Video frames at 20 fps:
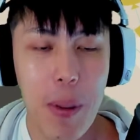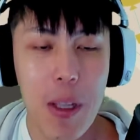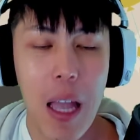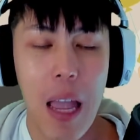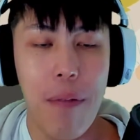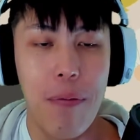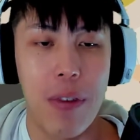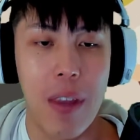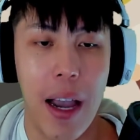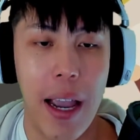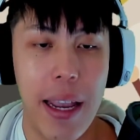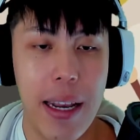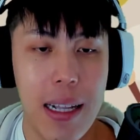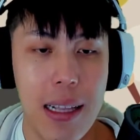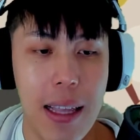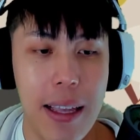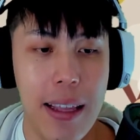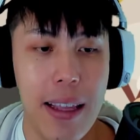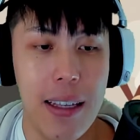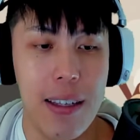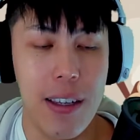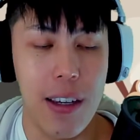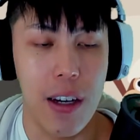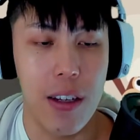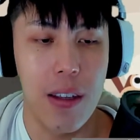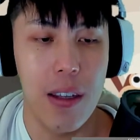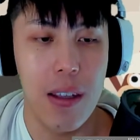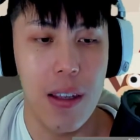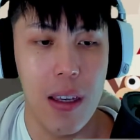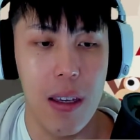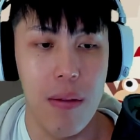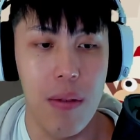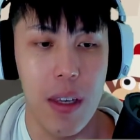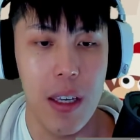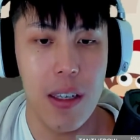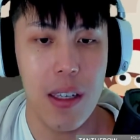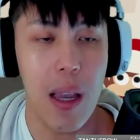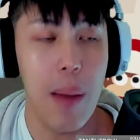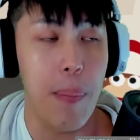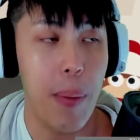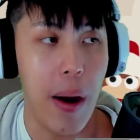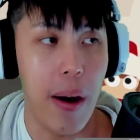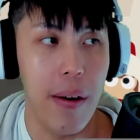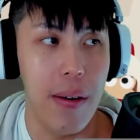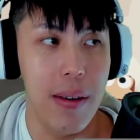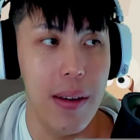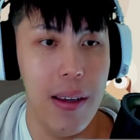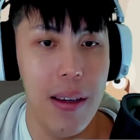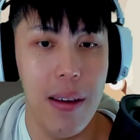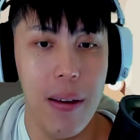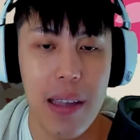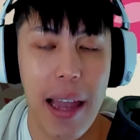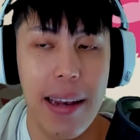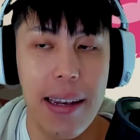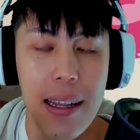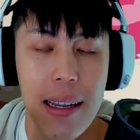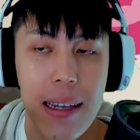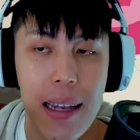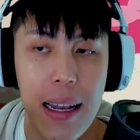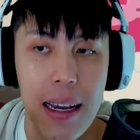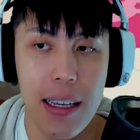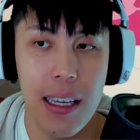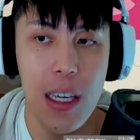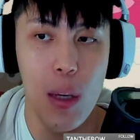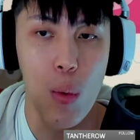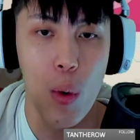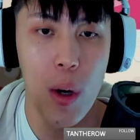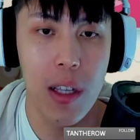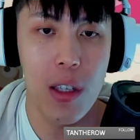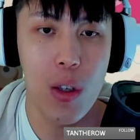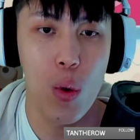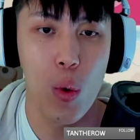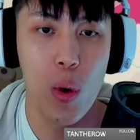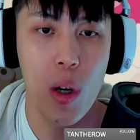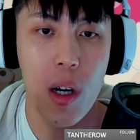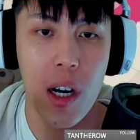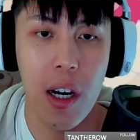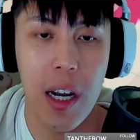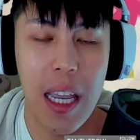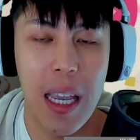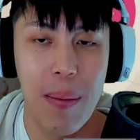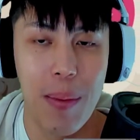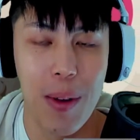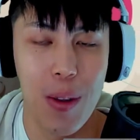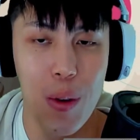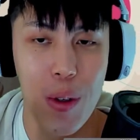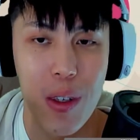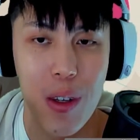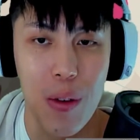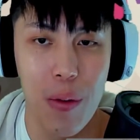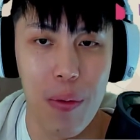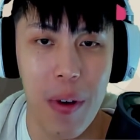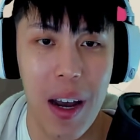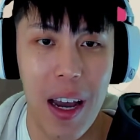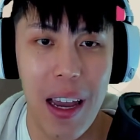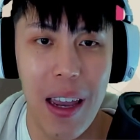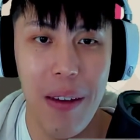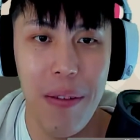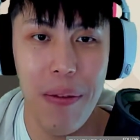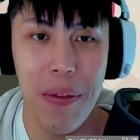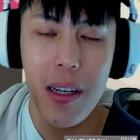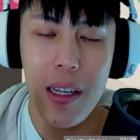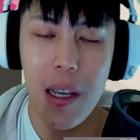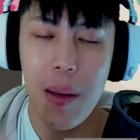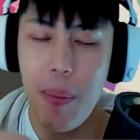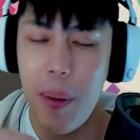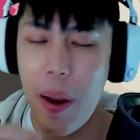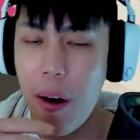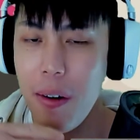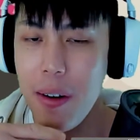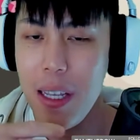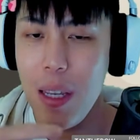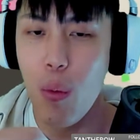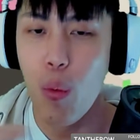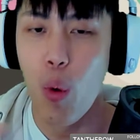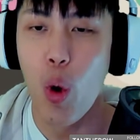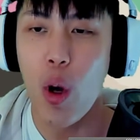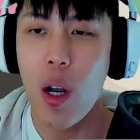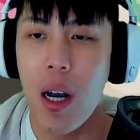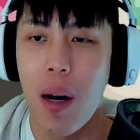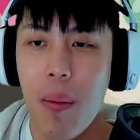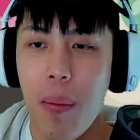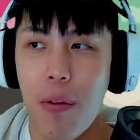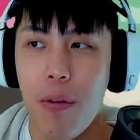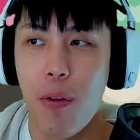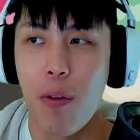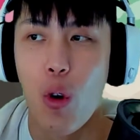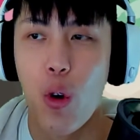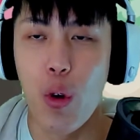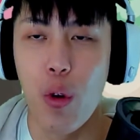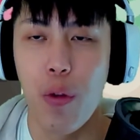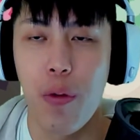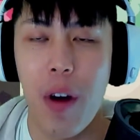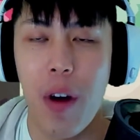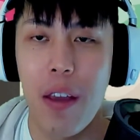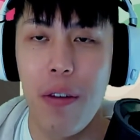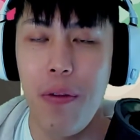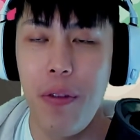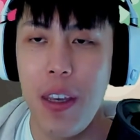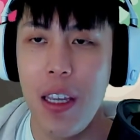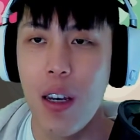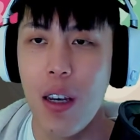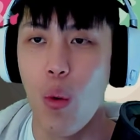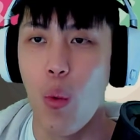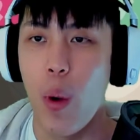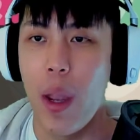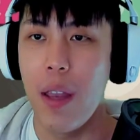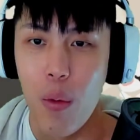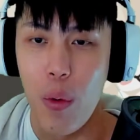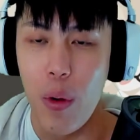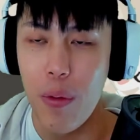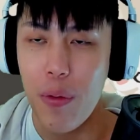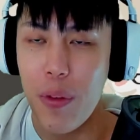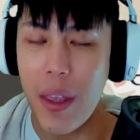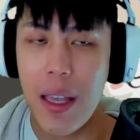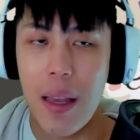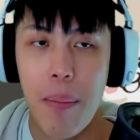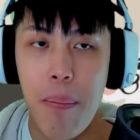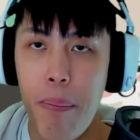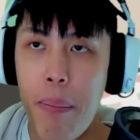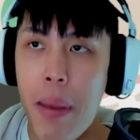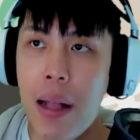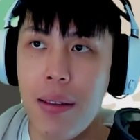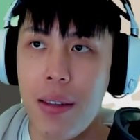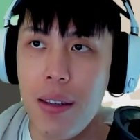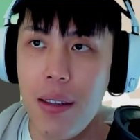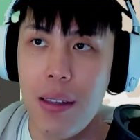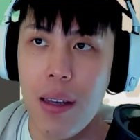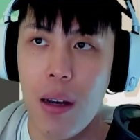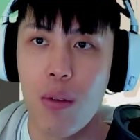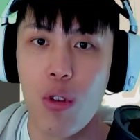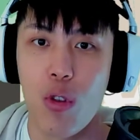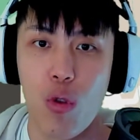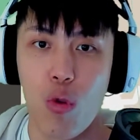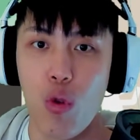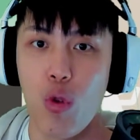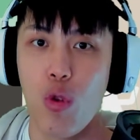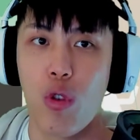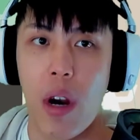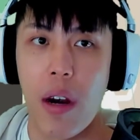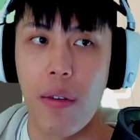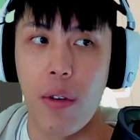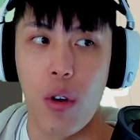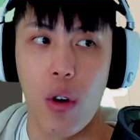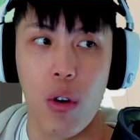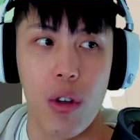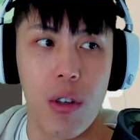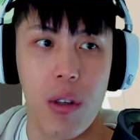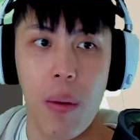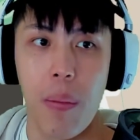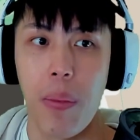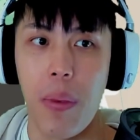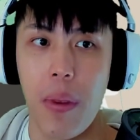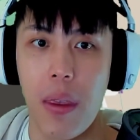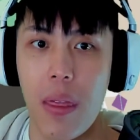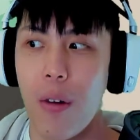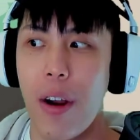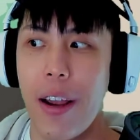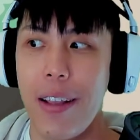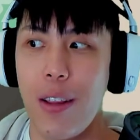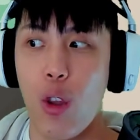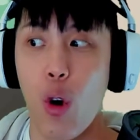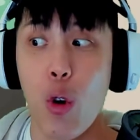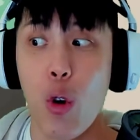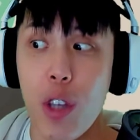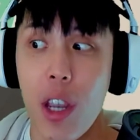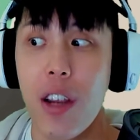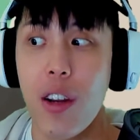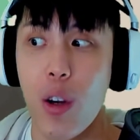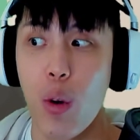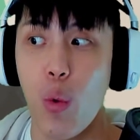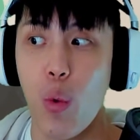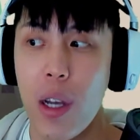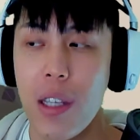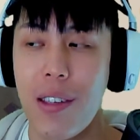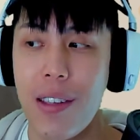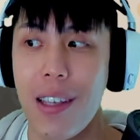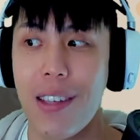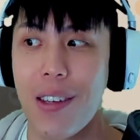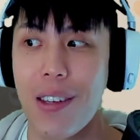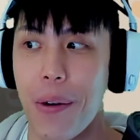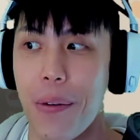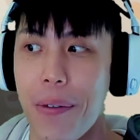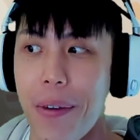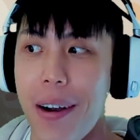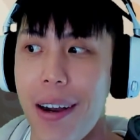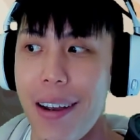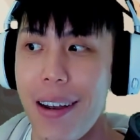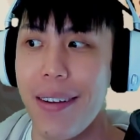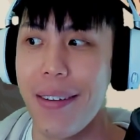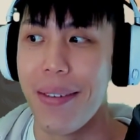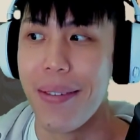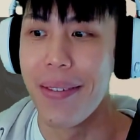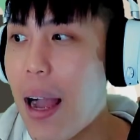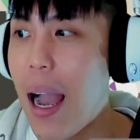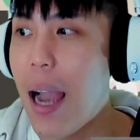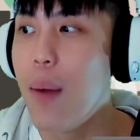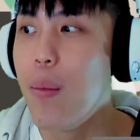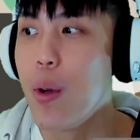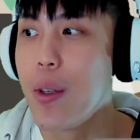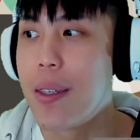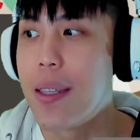have died cleaning CRT TVs apparently, and the lucky ones who are able to survive, they apparently woke up 4 to 5 feet away with like a melted down screwdriver or something, right? Those are the ones that survive. I almost